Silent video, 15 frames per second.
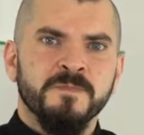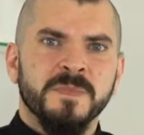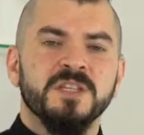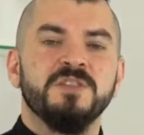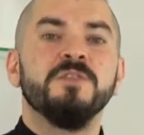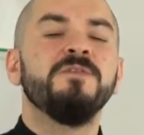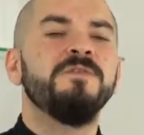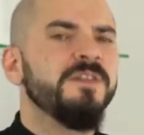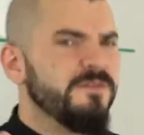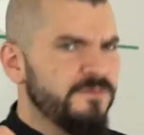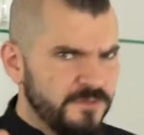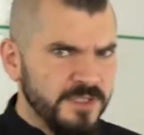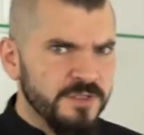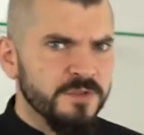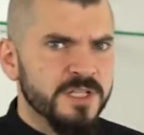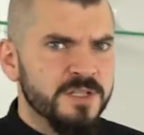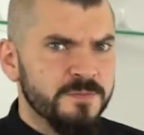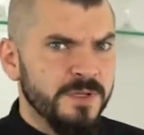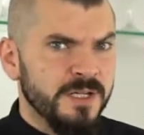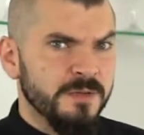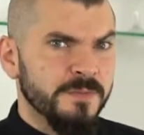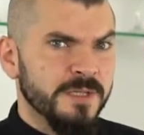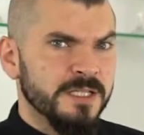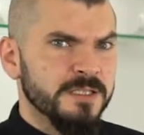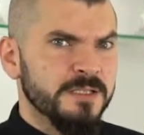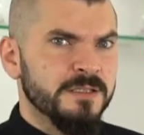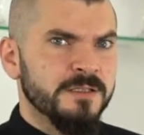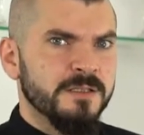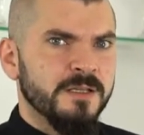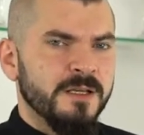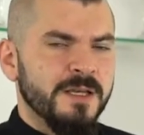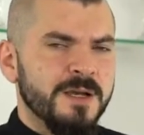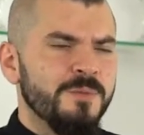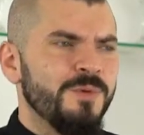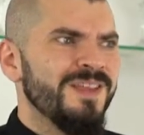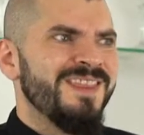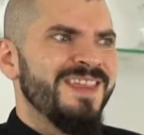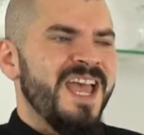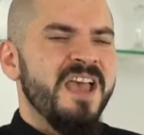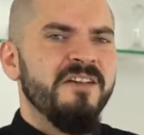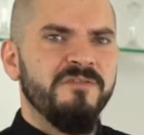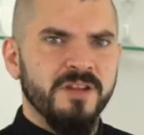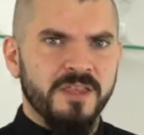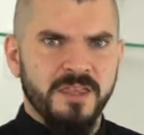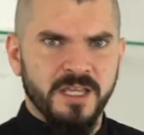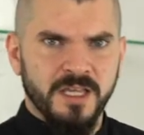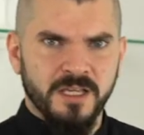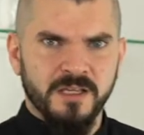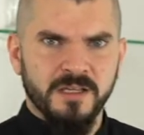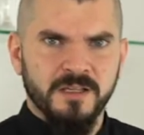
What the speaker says: So feel free to experiment with everything.